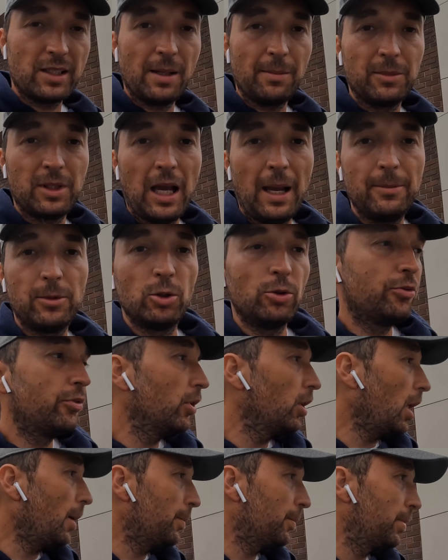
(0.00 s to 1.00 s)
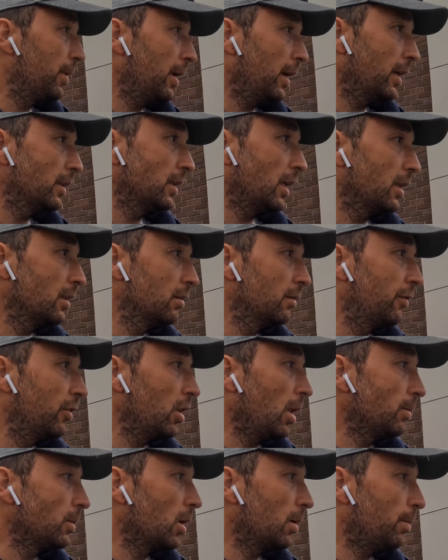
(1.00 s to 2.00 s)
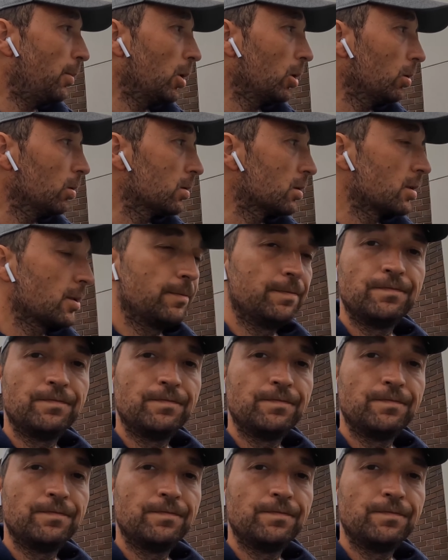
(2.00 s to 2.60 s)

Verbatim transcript: some time to fill up and then fill up the bottles